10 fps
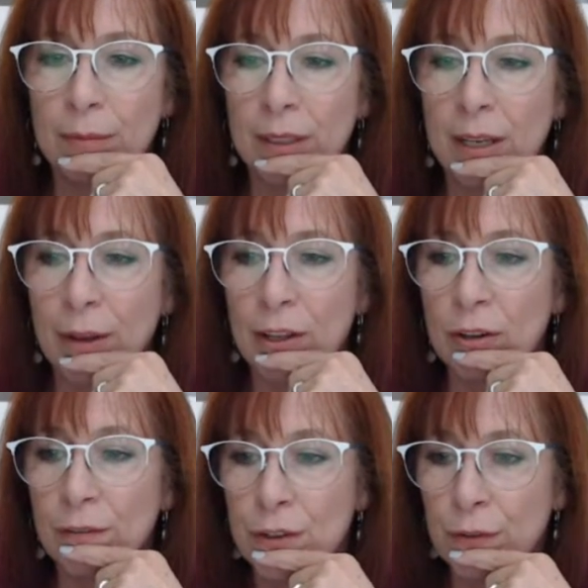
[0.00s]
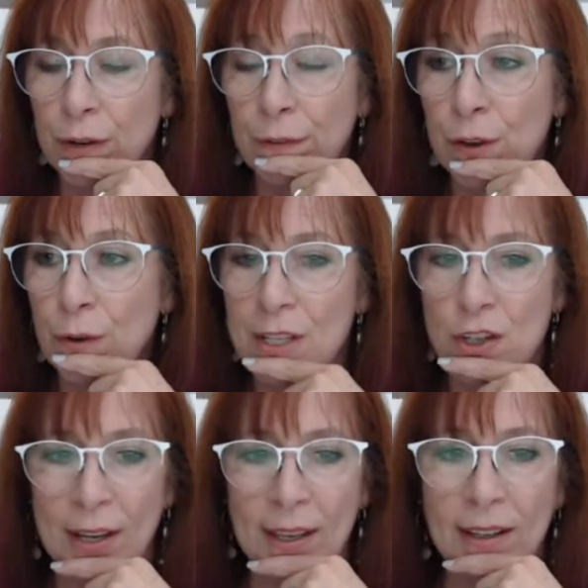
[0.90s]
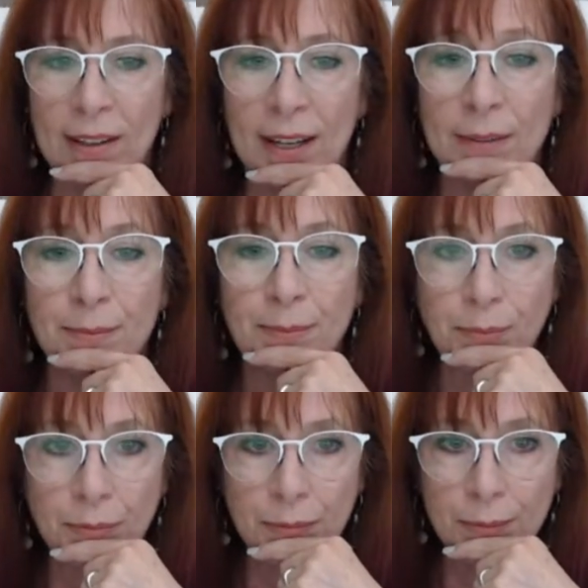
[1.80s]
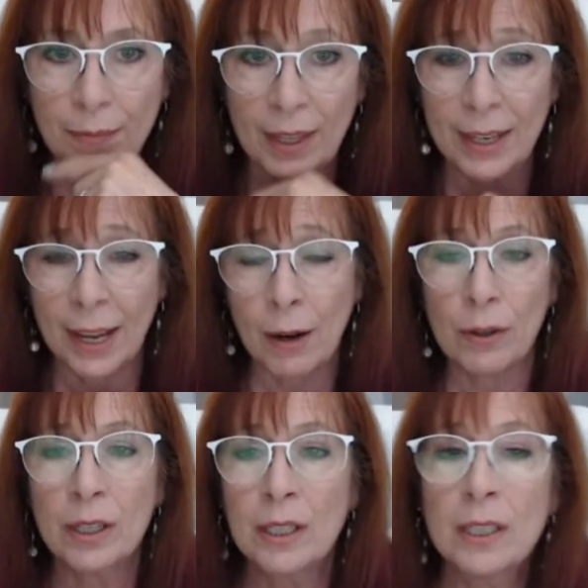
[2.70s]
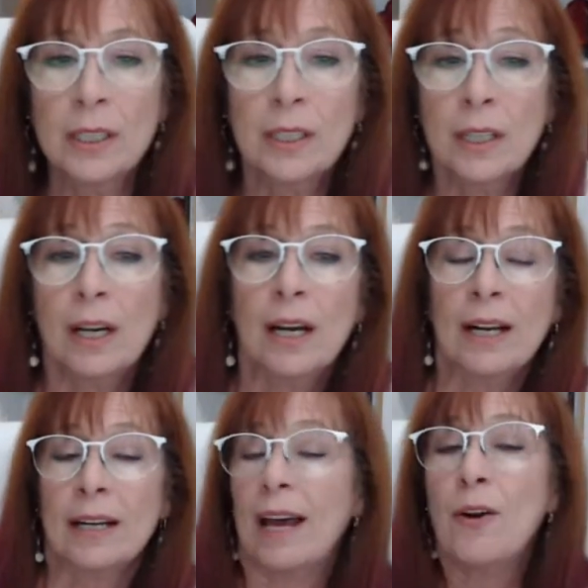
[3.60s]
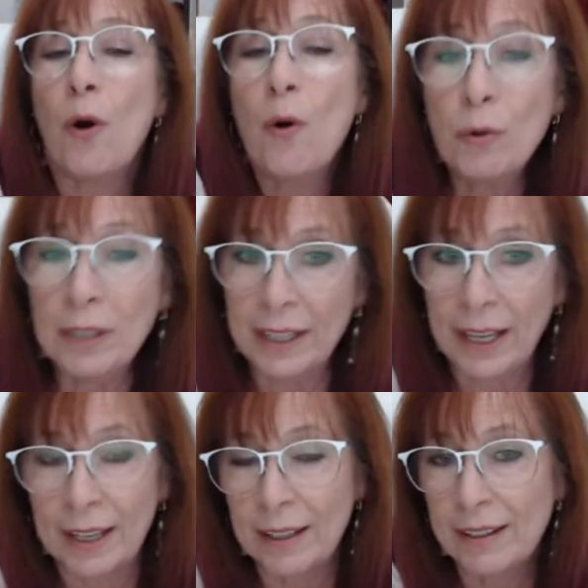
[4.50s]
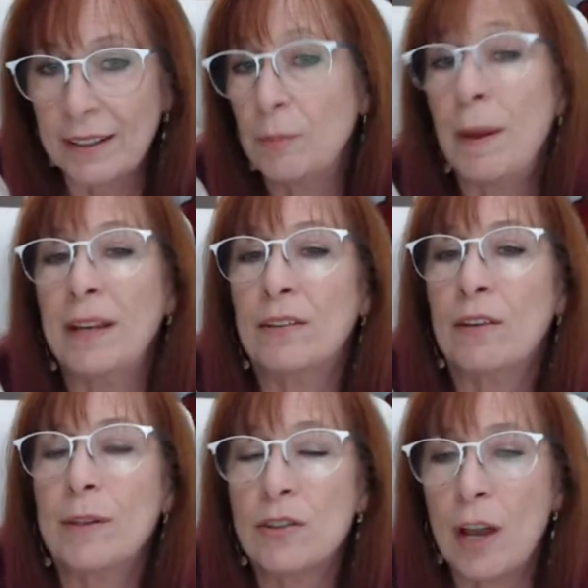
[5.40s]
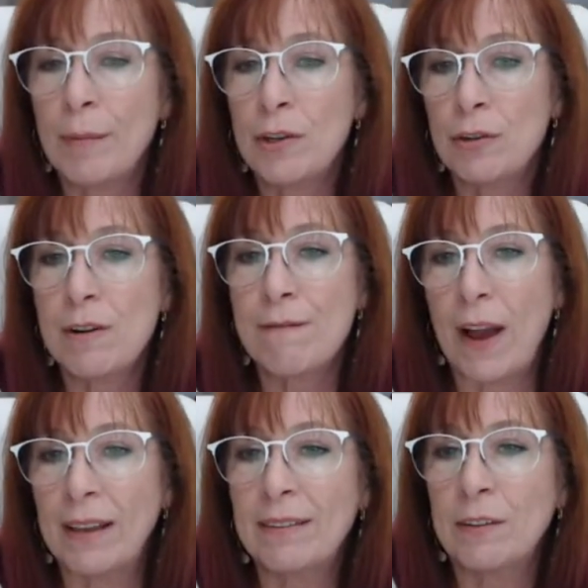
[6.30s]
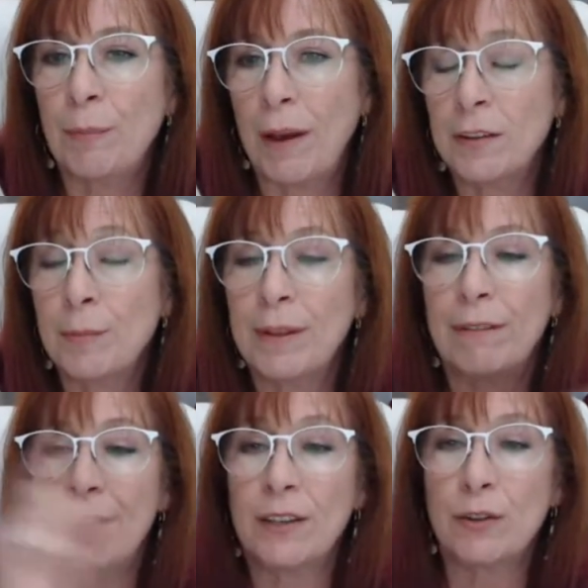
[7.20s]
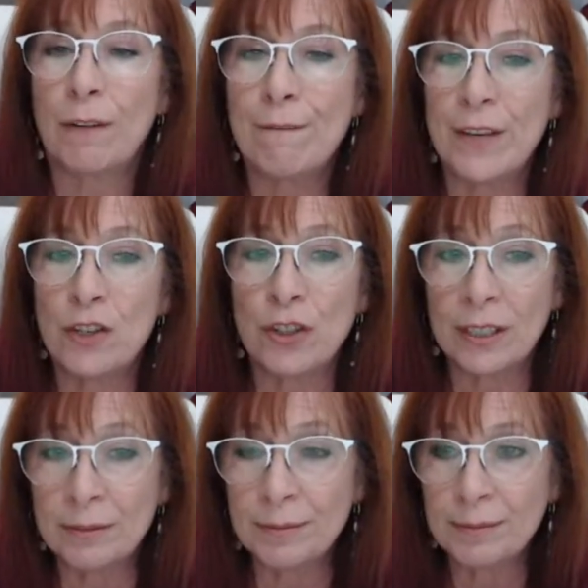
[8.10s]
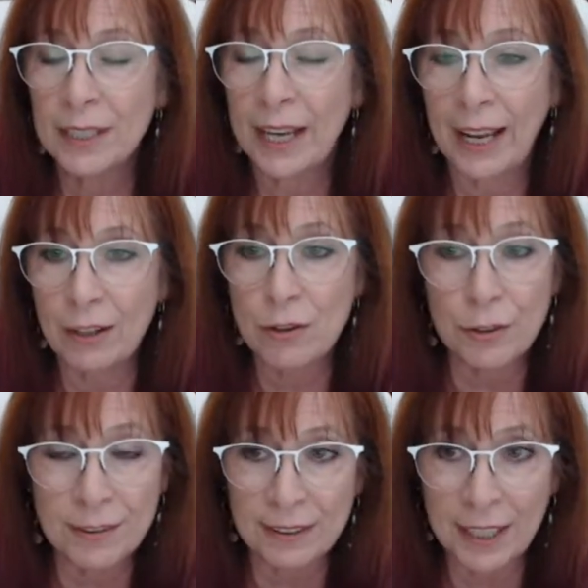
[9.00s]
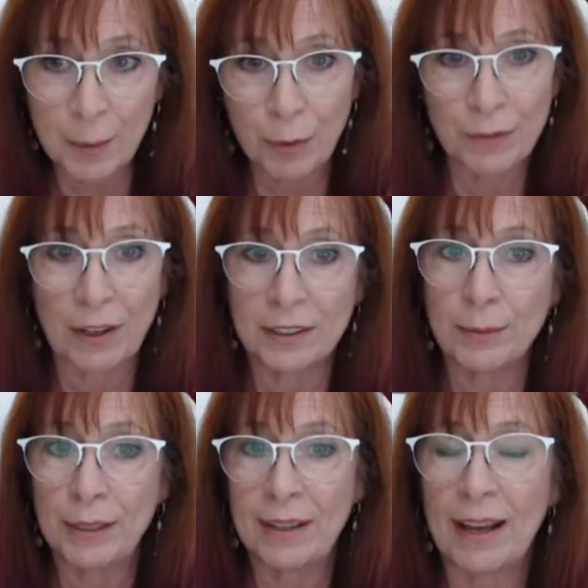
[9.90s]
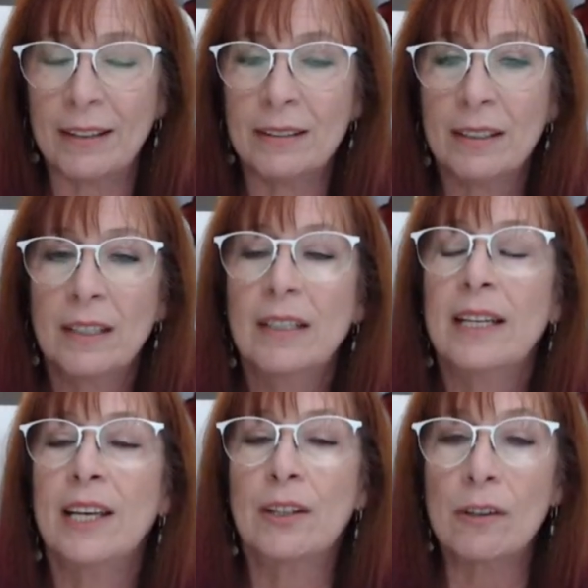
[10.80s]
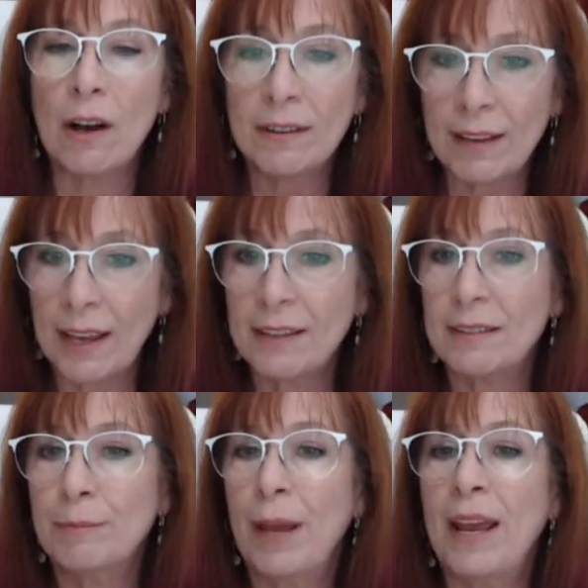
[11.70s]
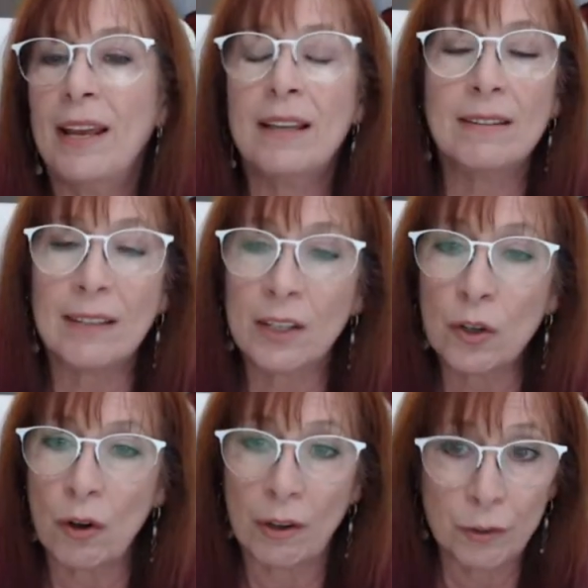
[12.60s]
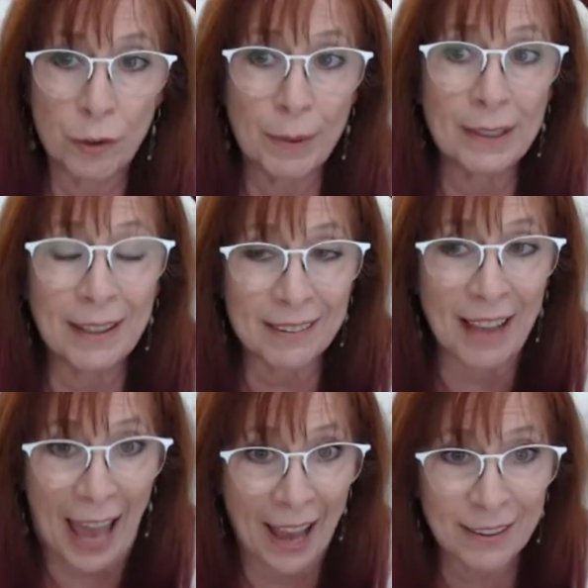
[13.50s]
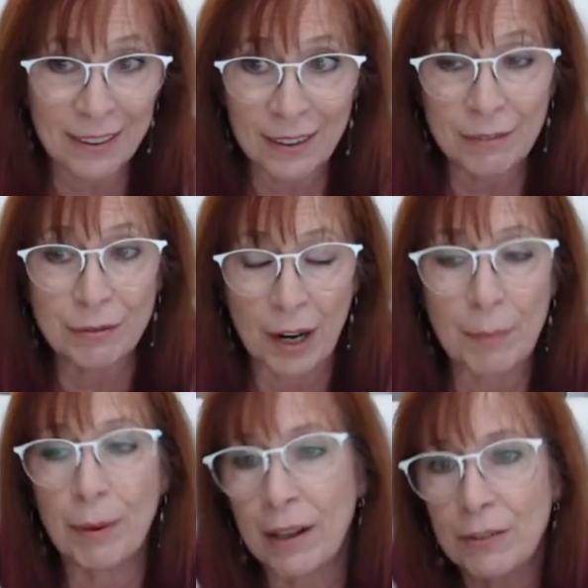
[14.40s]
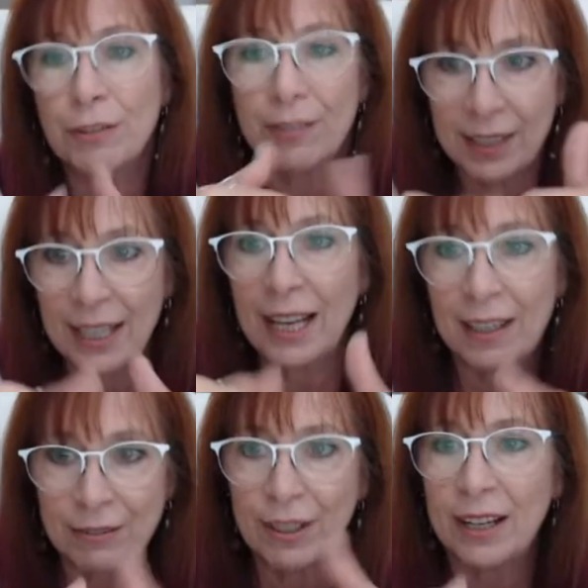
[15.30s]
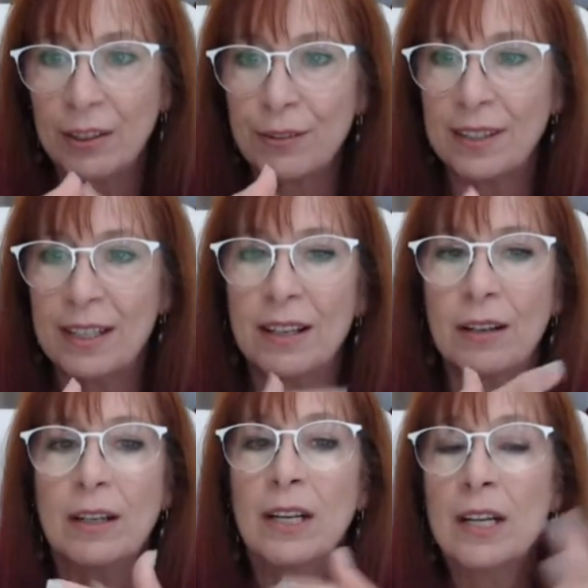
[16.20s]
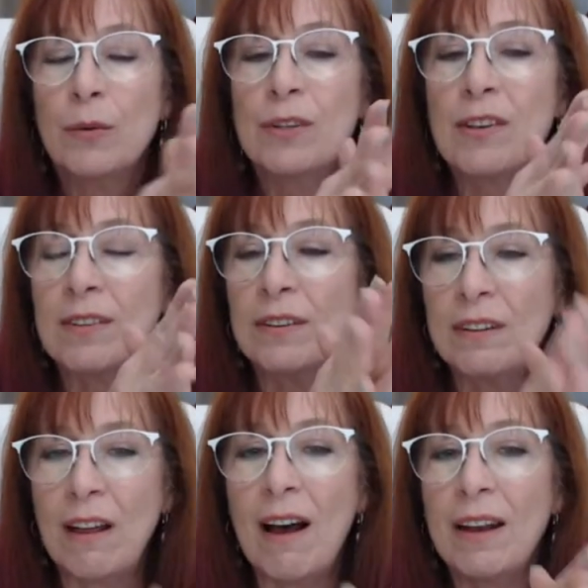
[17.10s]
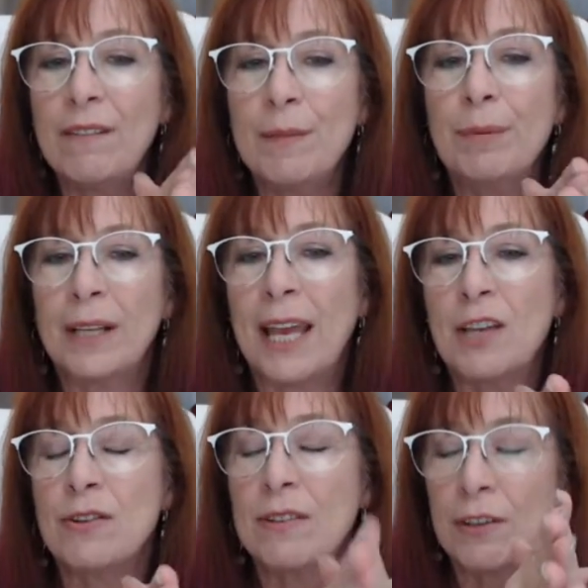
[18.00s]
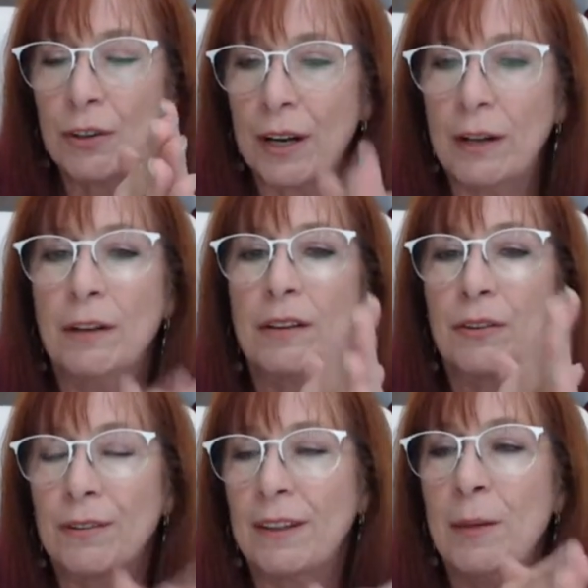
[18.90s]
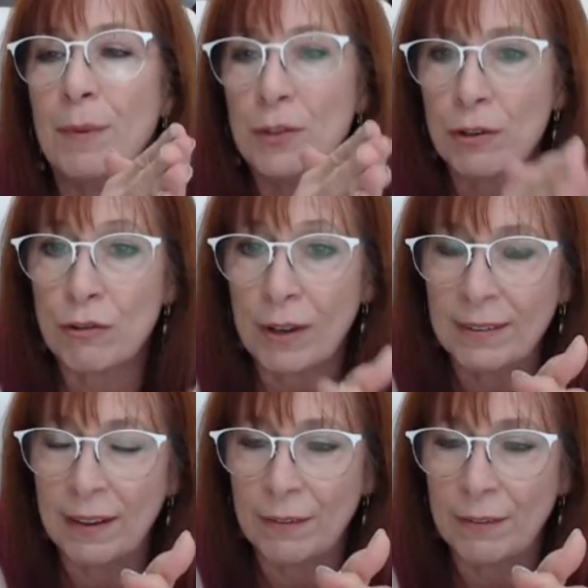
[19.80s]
anyway, good for you on checking on that. Now, not only can spending so much time on your devices possibly affect your vision and your sleep, we've talked about that. It can cause aches and pains. It can cause you to be less active, right? Because you're sitting, right? You're sitting there, which has a lot of implications on your health, your sleep, and your stress